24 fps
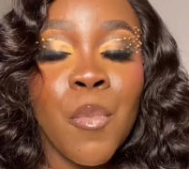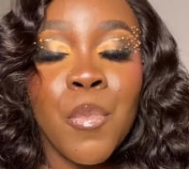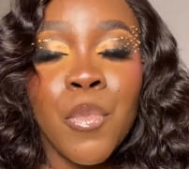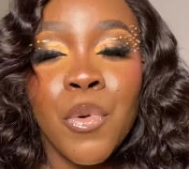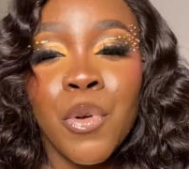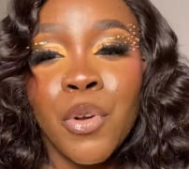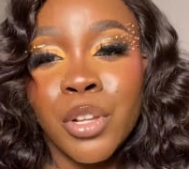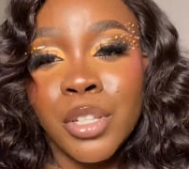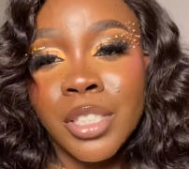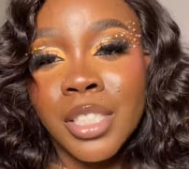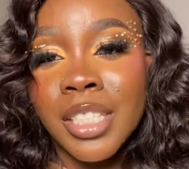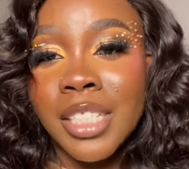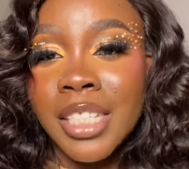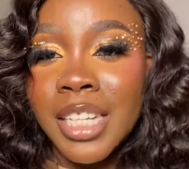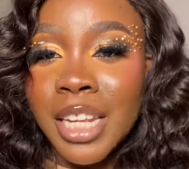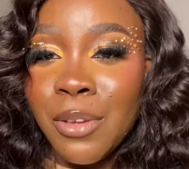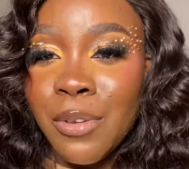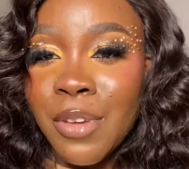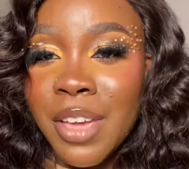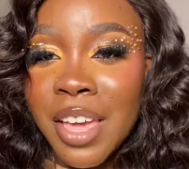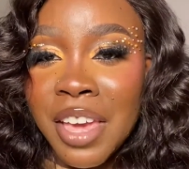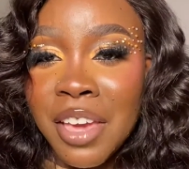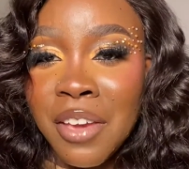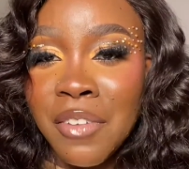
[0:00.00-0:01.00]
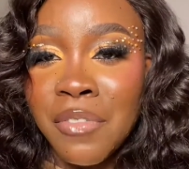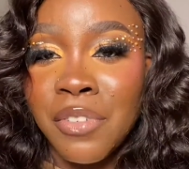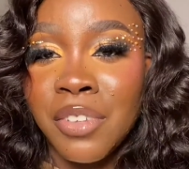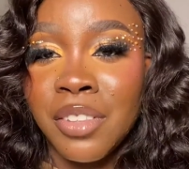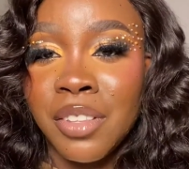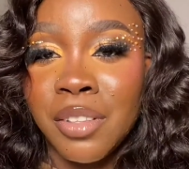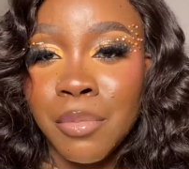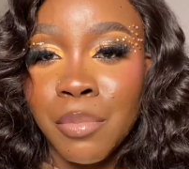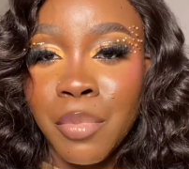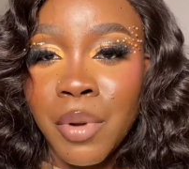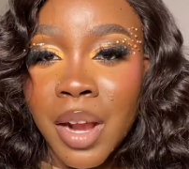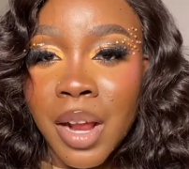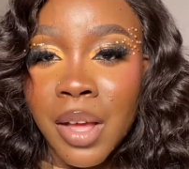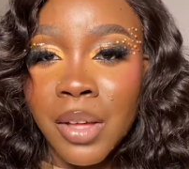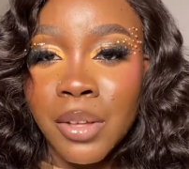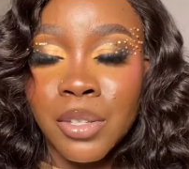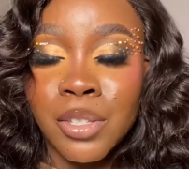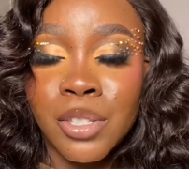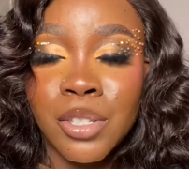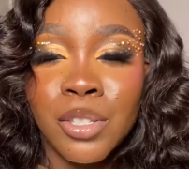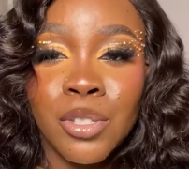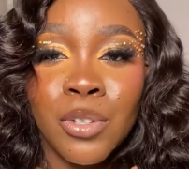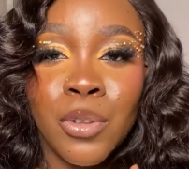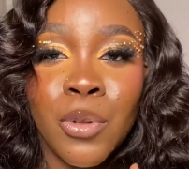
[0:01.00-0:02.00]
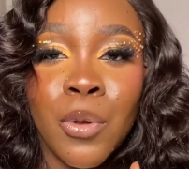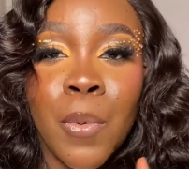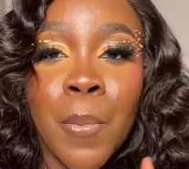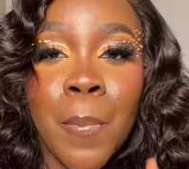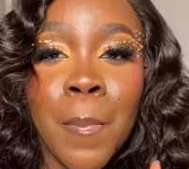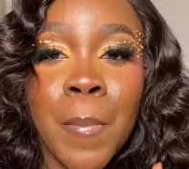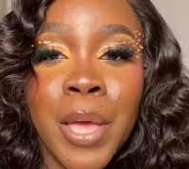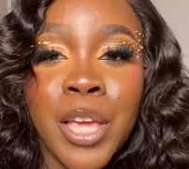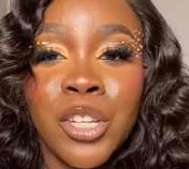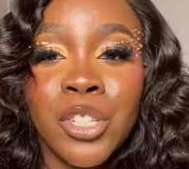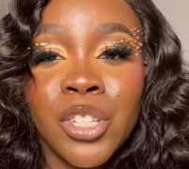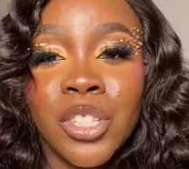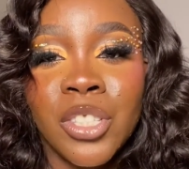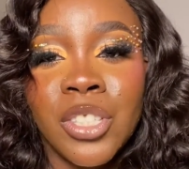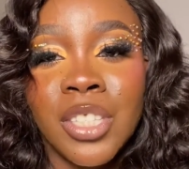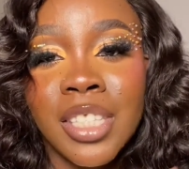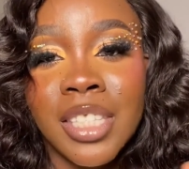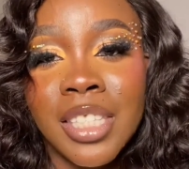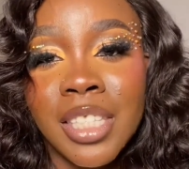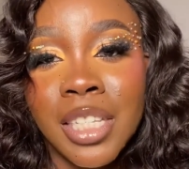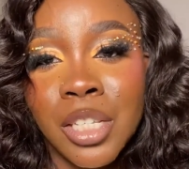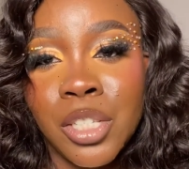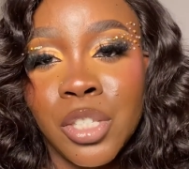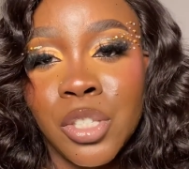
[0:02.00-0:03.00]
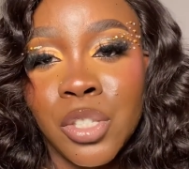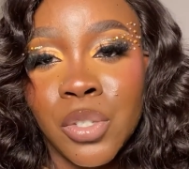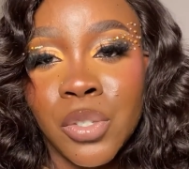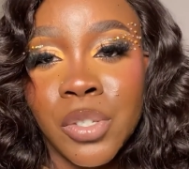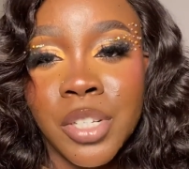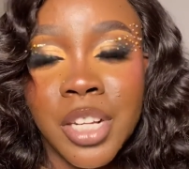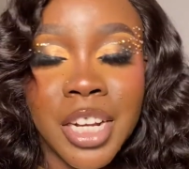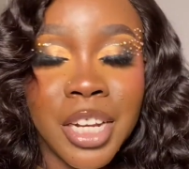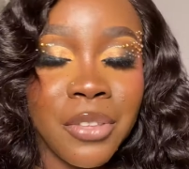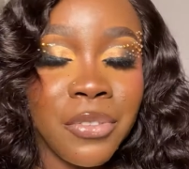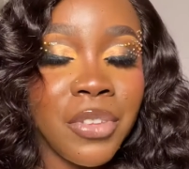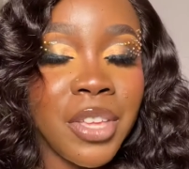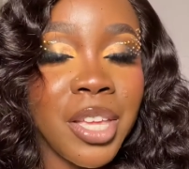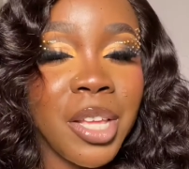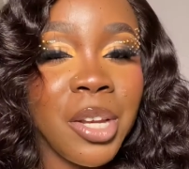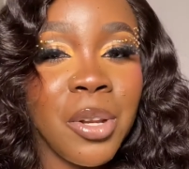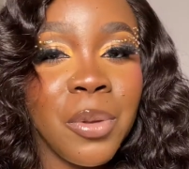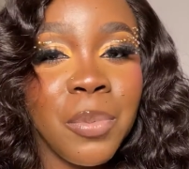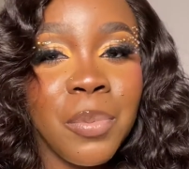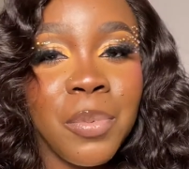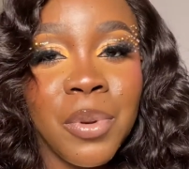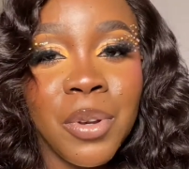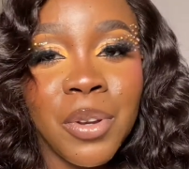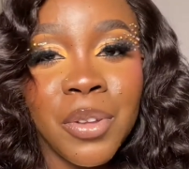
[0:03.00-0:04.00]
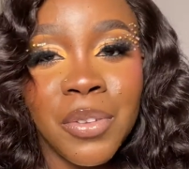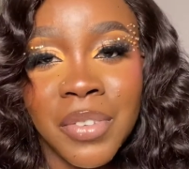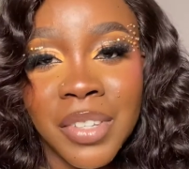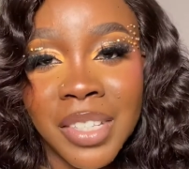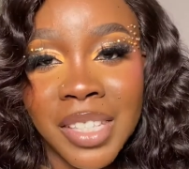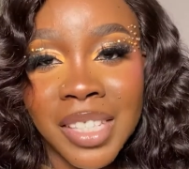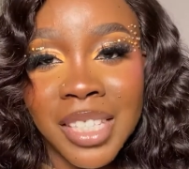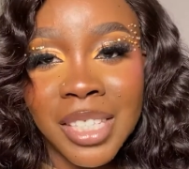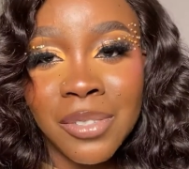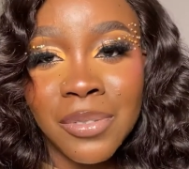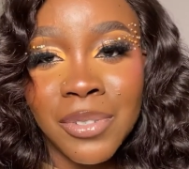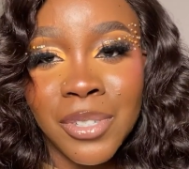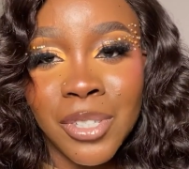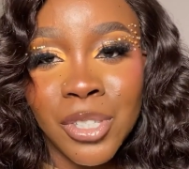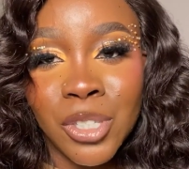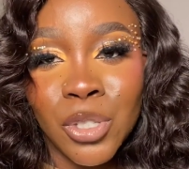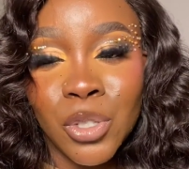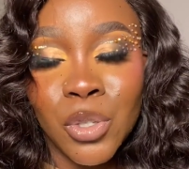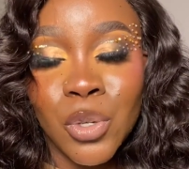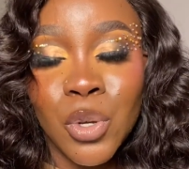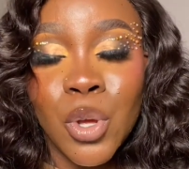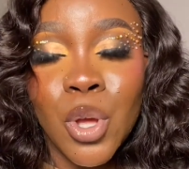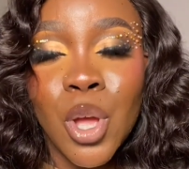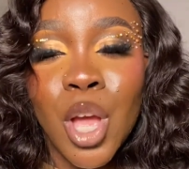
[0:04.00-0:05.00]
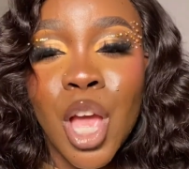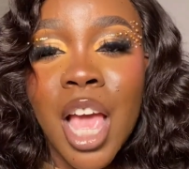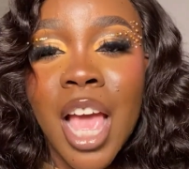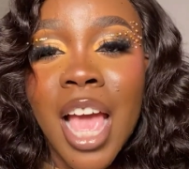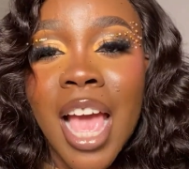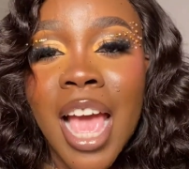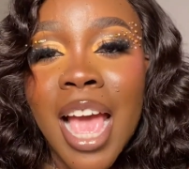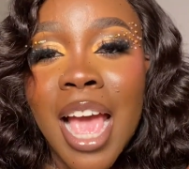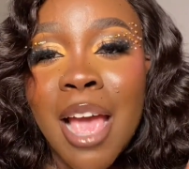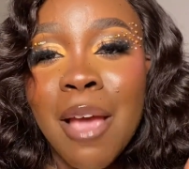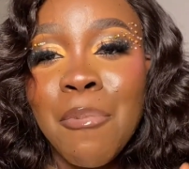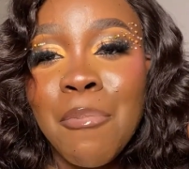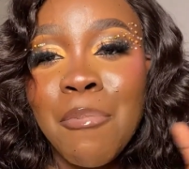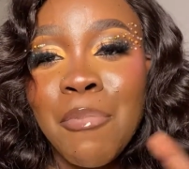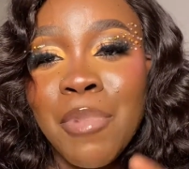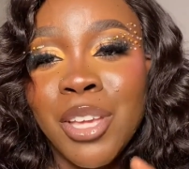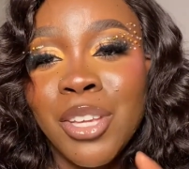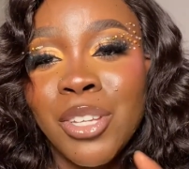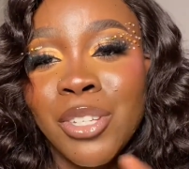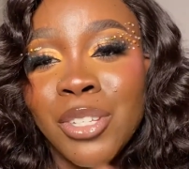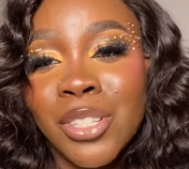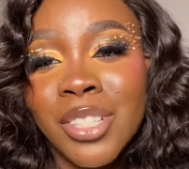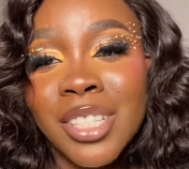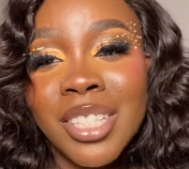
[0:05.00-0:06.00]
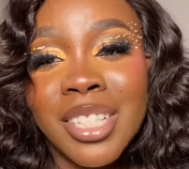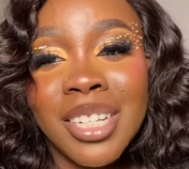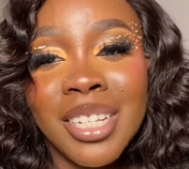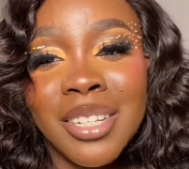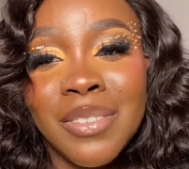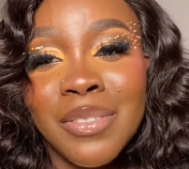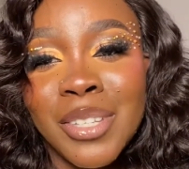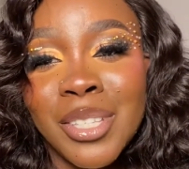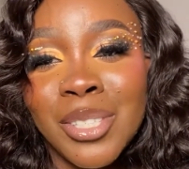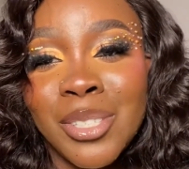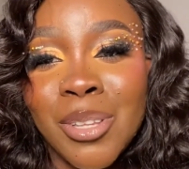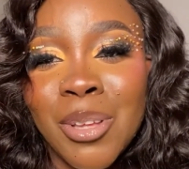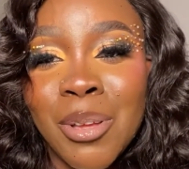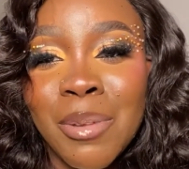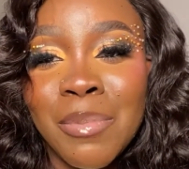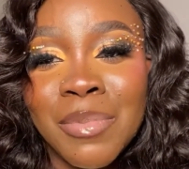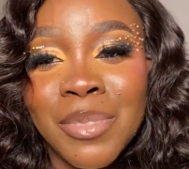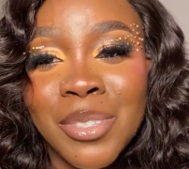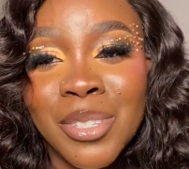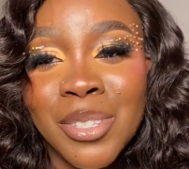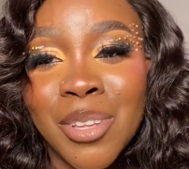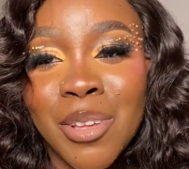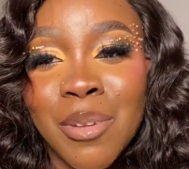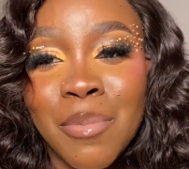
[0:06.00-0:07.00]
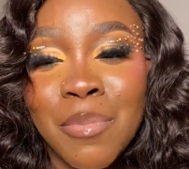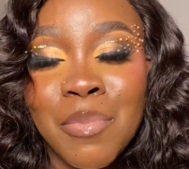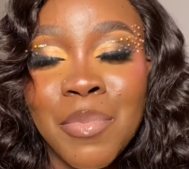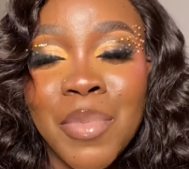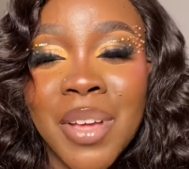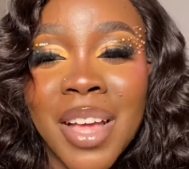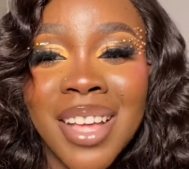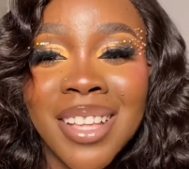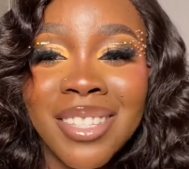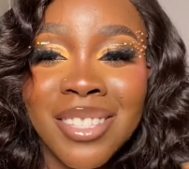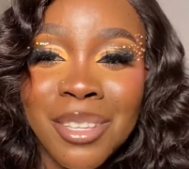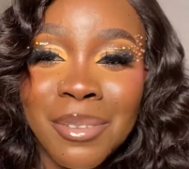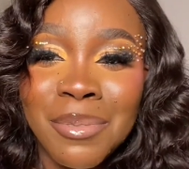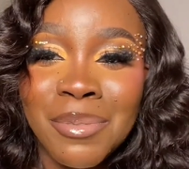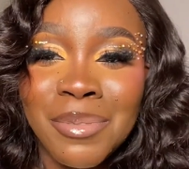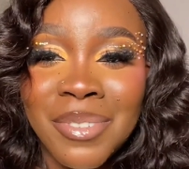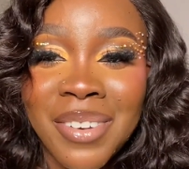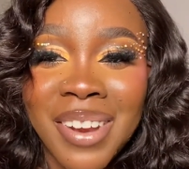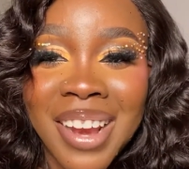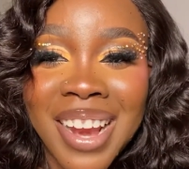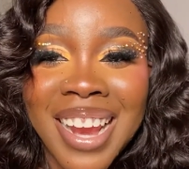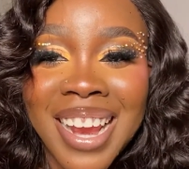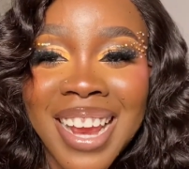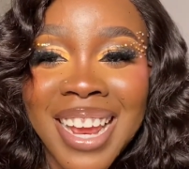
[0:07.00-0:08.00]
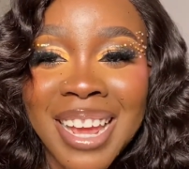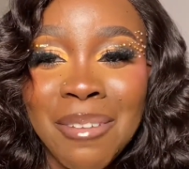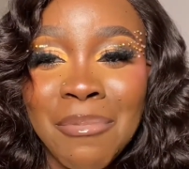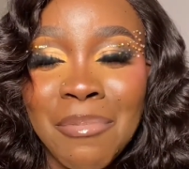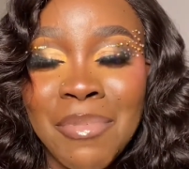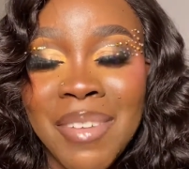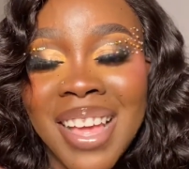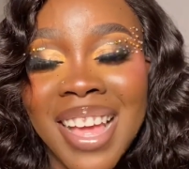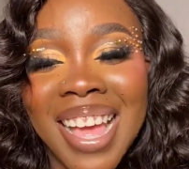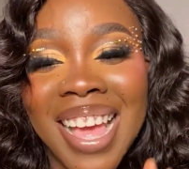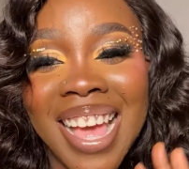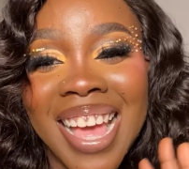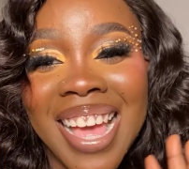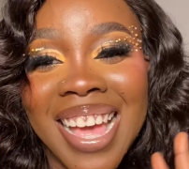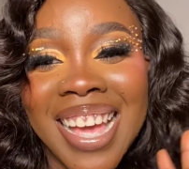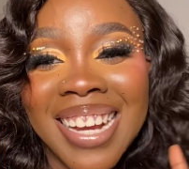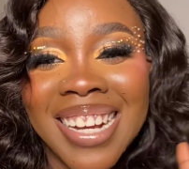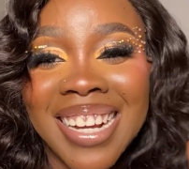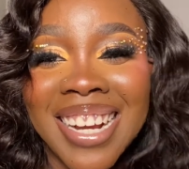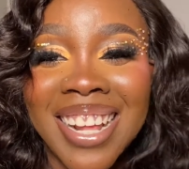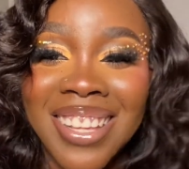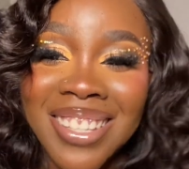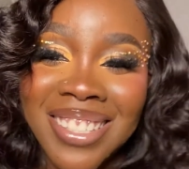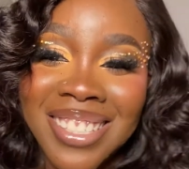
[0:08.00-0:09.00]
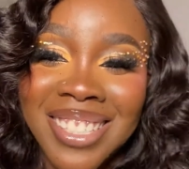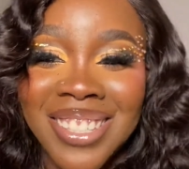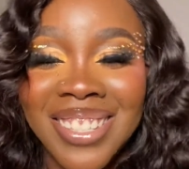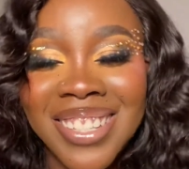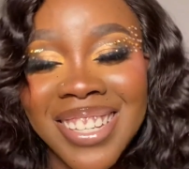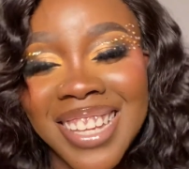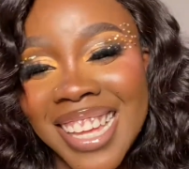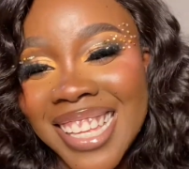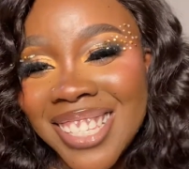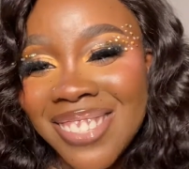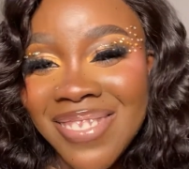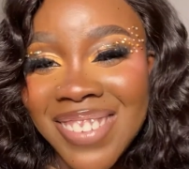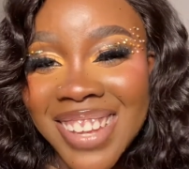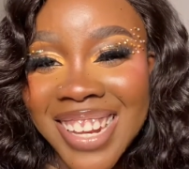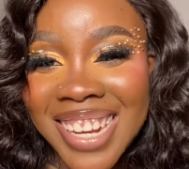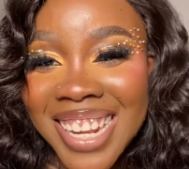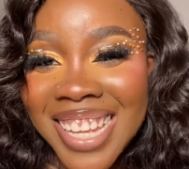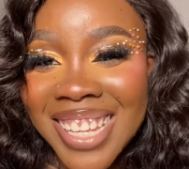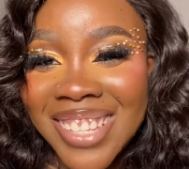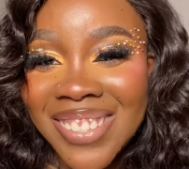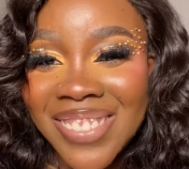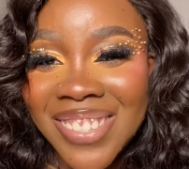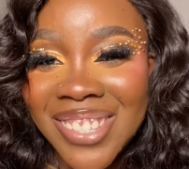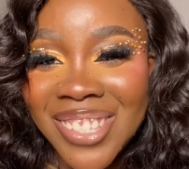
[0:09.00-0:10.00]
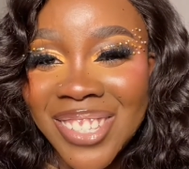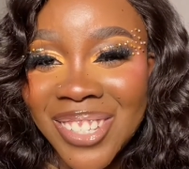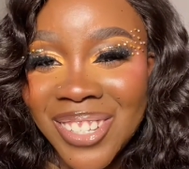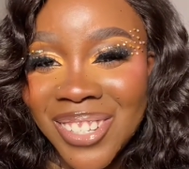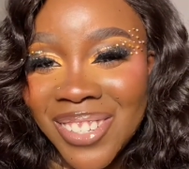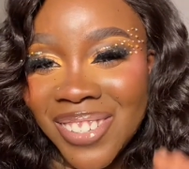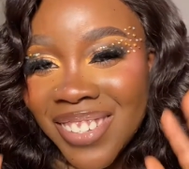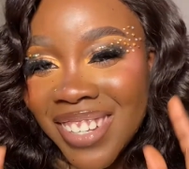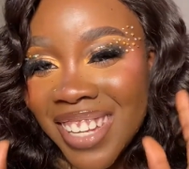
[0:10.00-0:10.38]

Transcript: But today we are here for the brows, so make sure to stay tuned, and if you end up loving this video, make sure to leave a thumbs up, subscribe, and I'll see you guys in my next video.